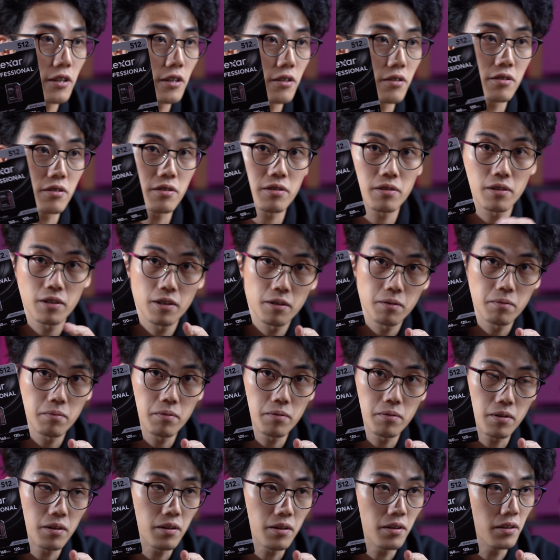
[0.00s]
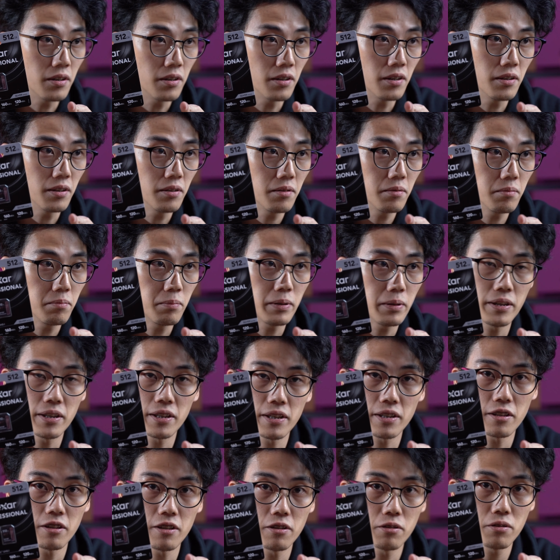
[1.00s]
is
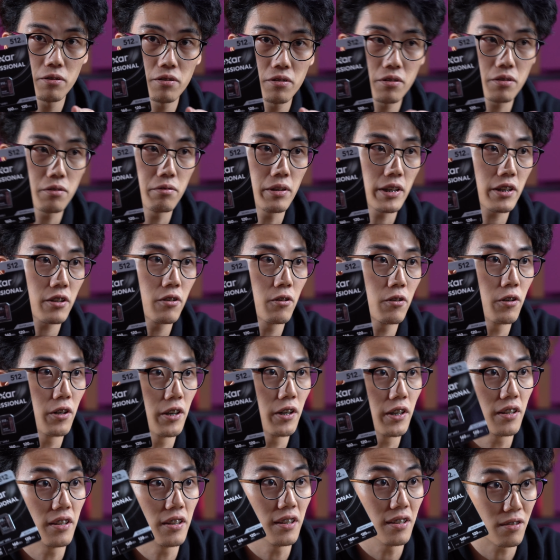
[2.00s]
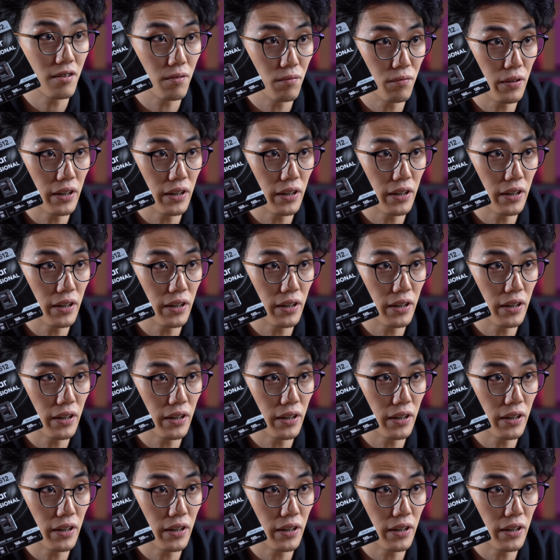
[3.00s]
being used to record this